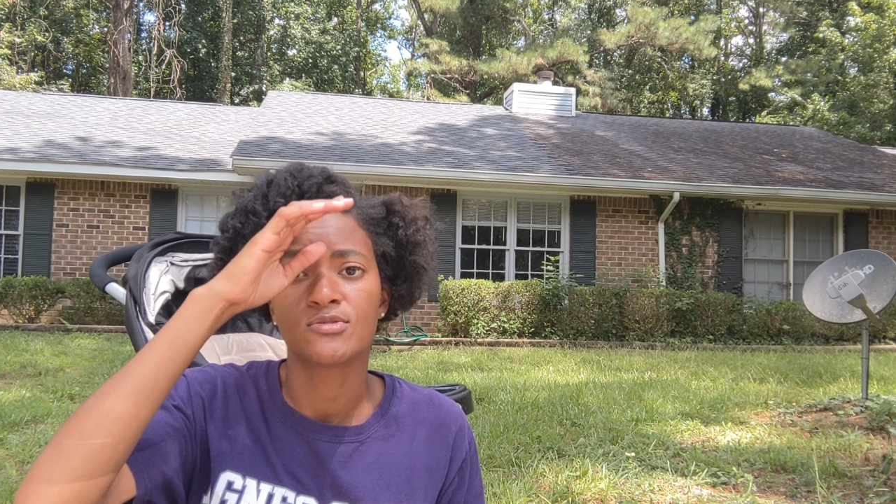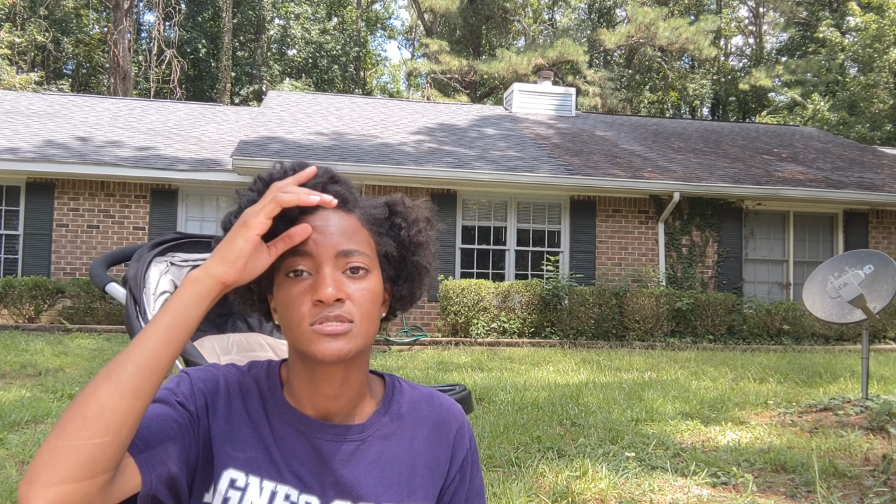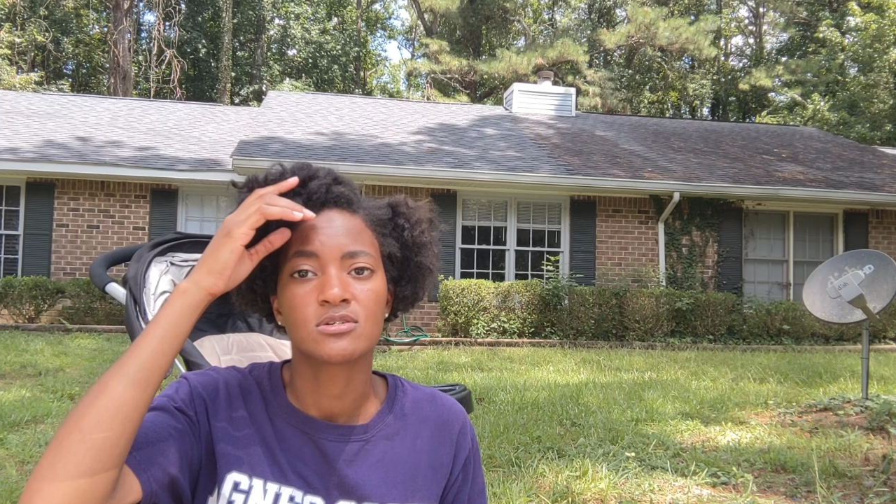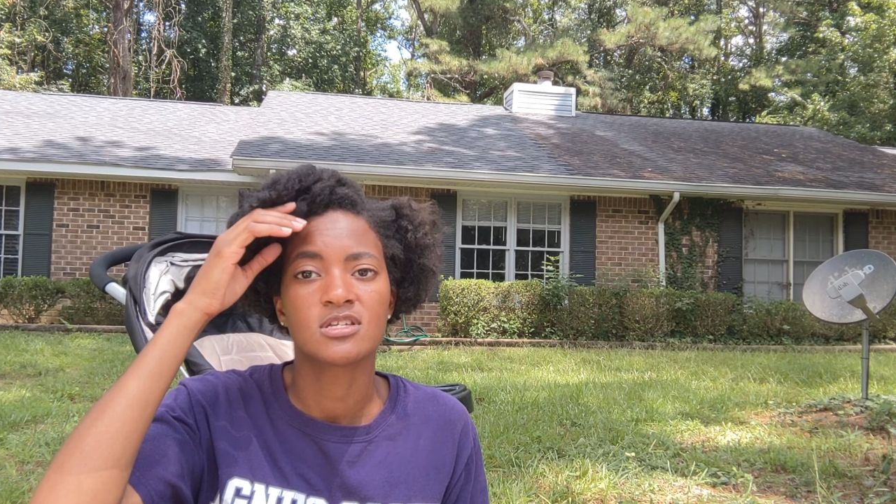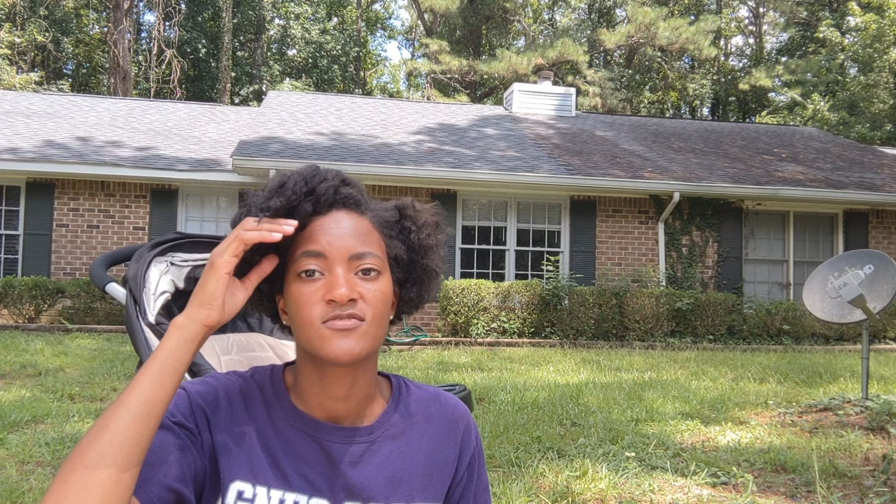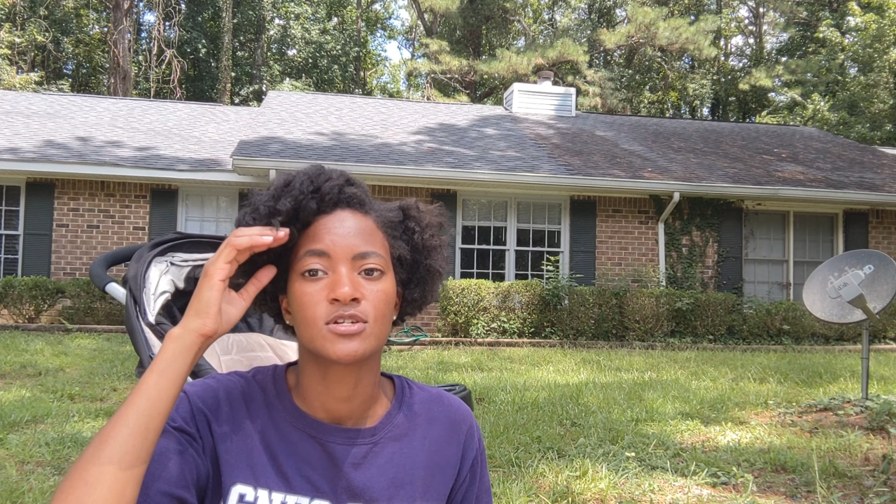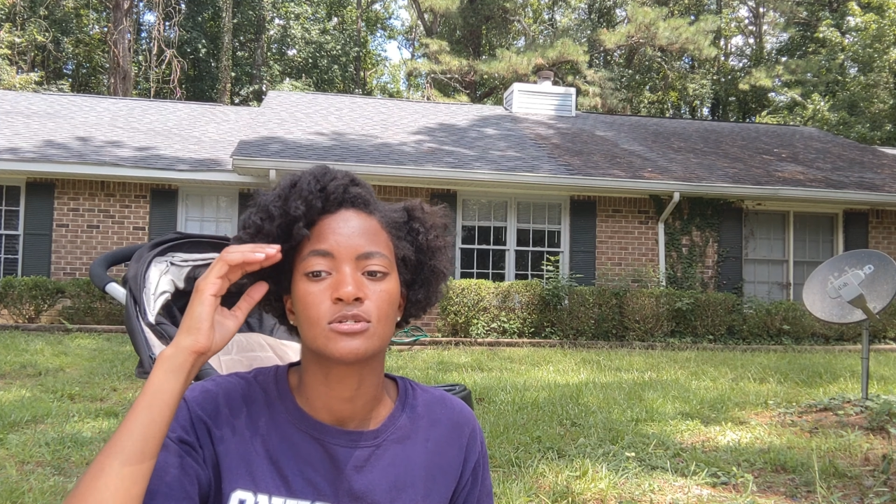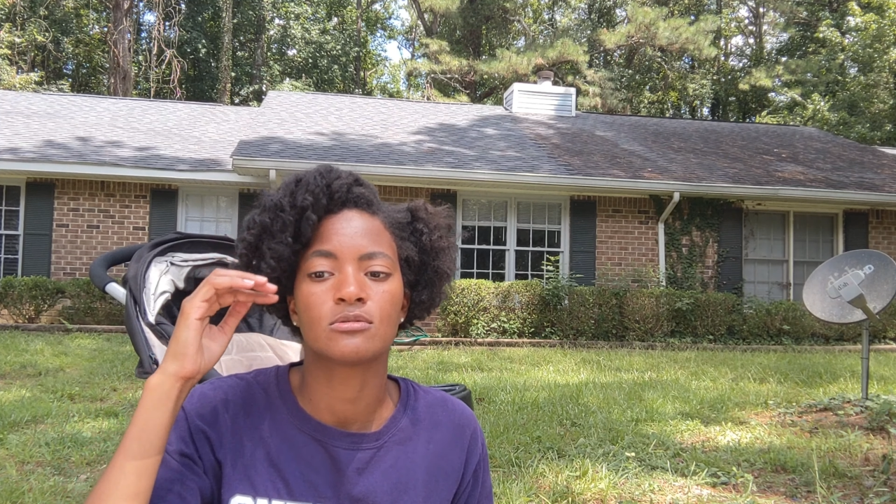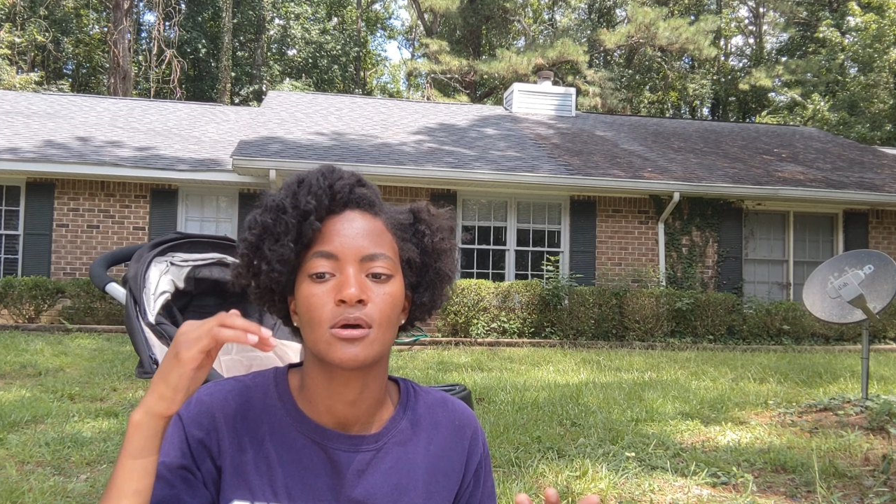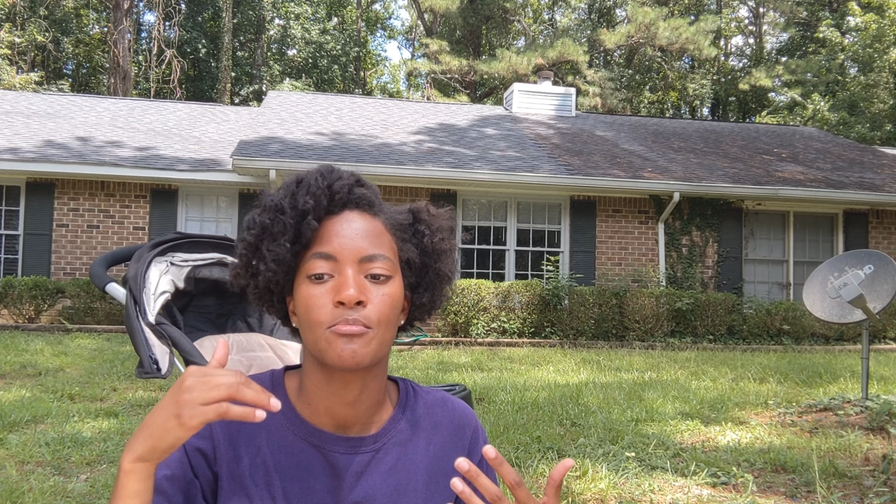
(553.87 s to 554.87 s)
who still love their
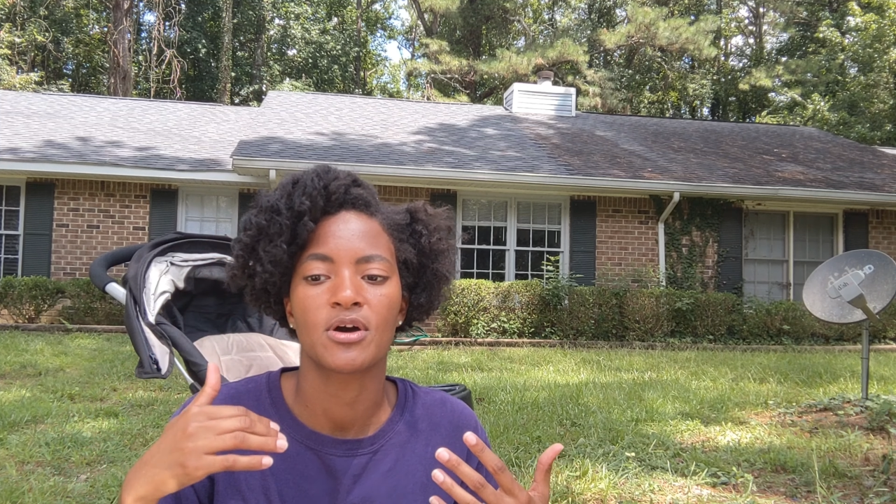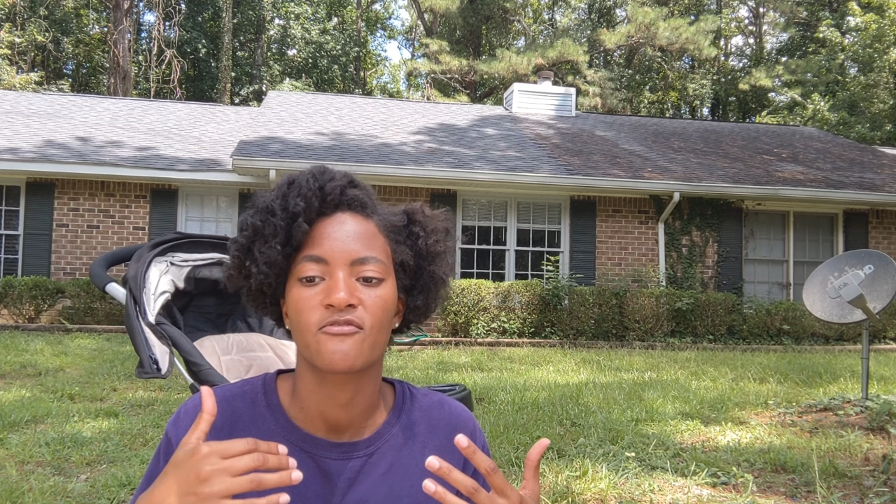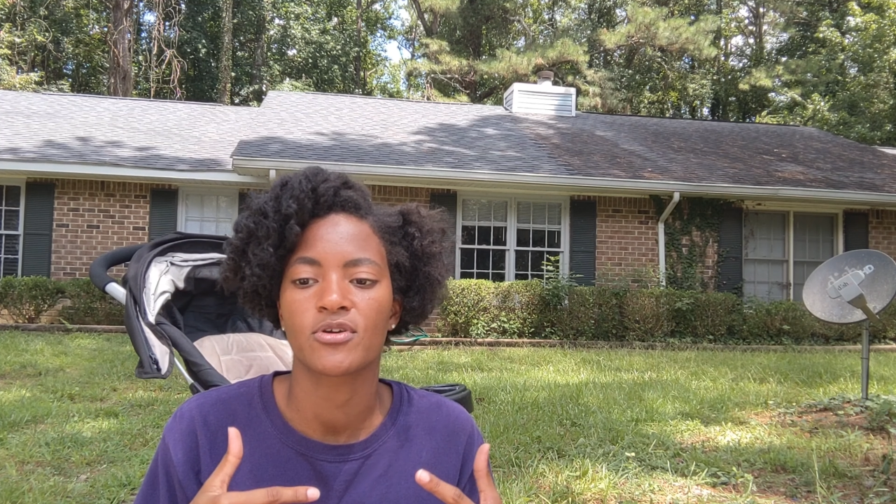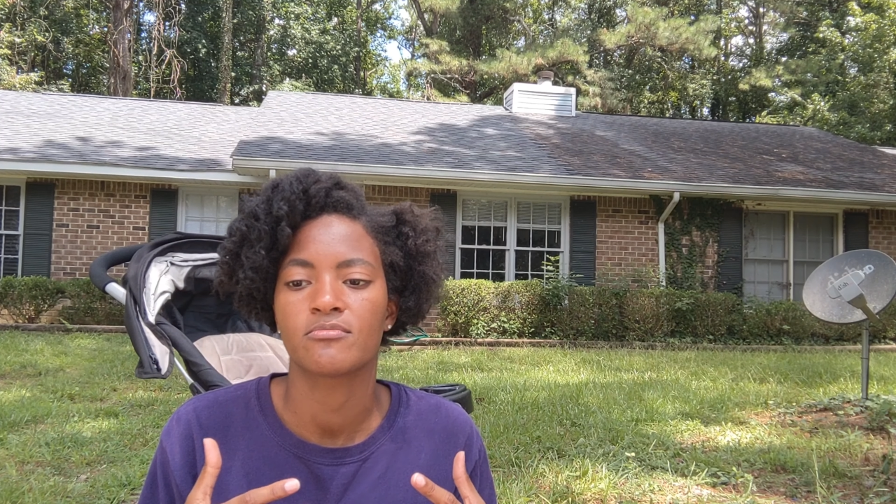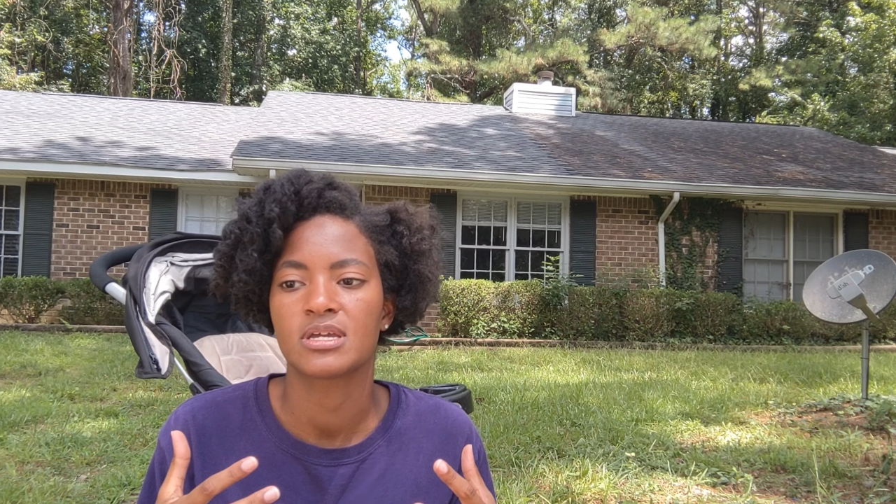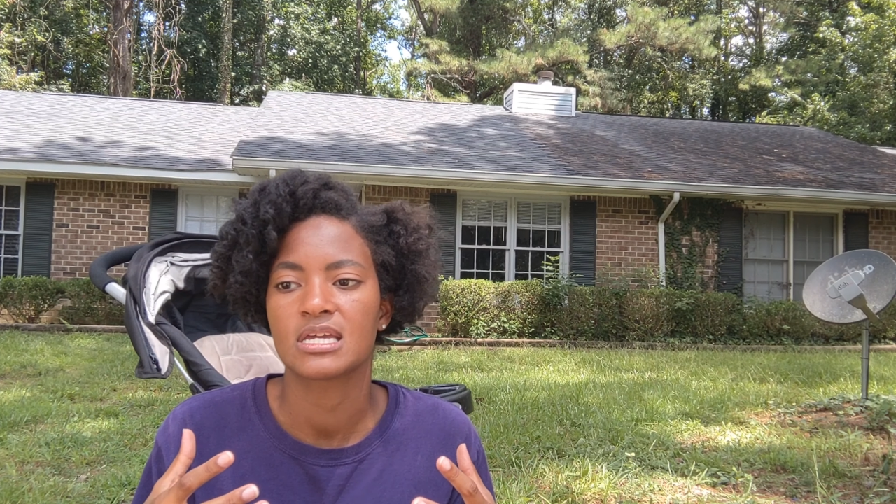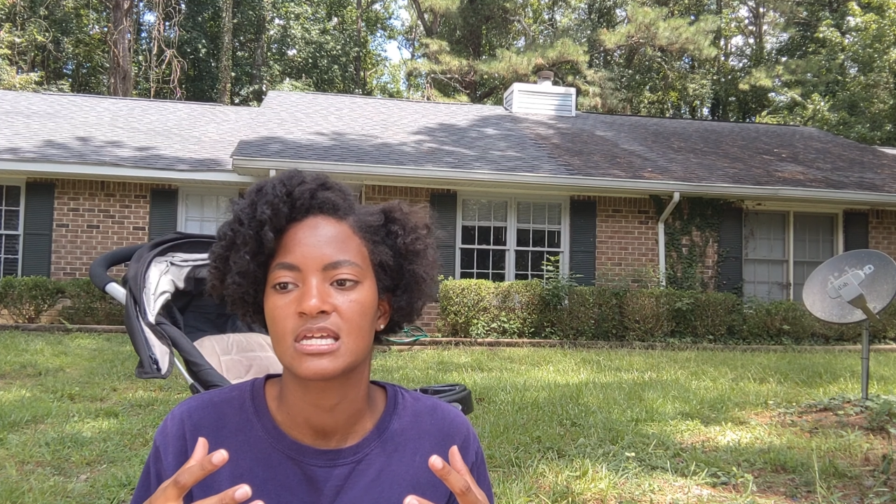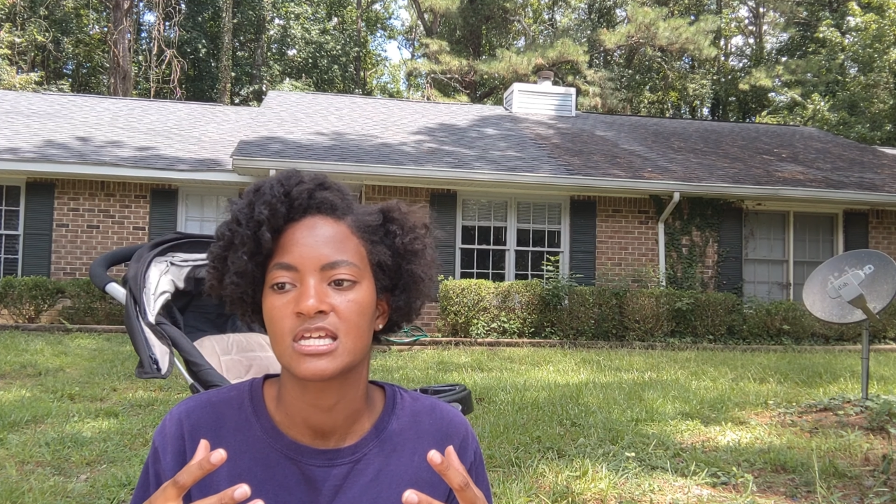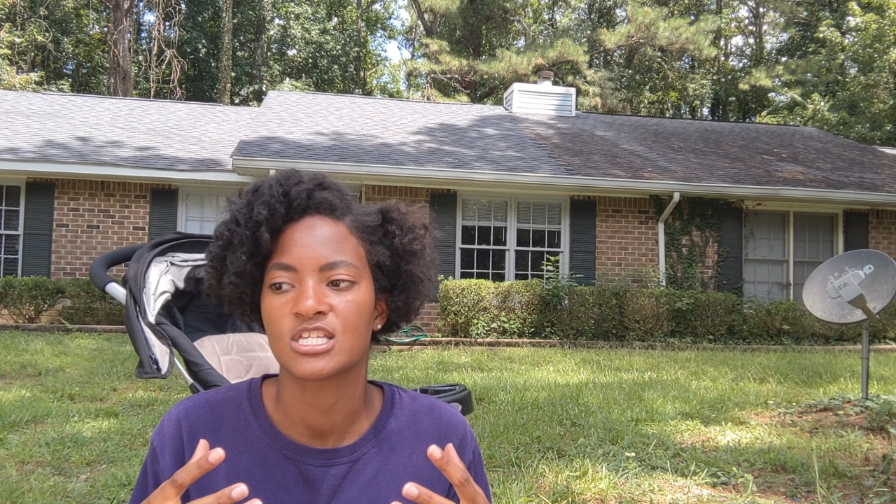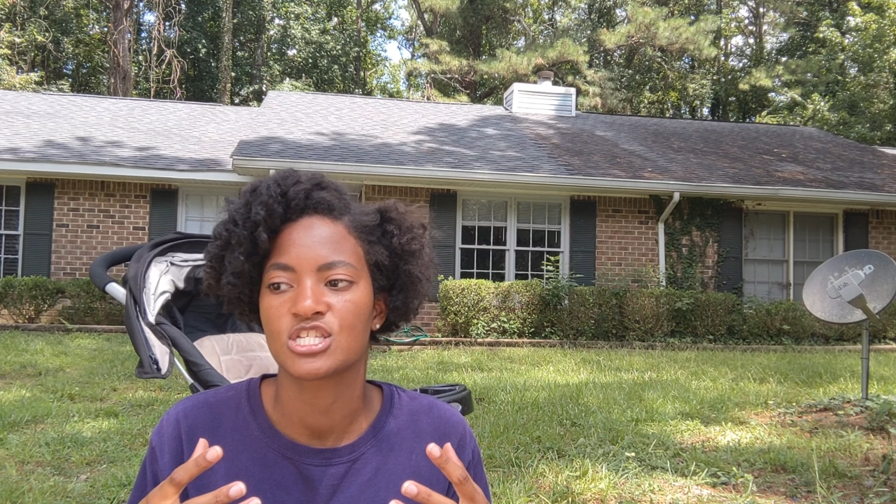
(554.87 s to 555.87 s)
Duna. But for me,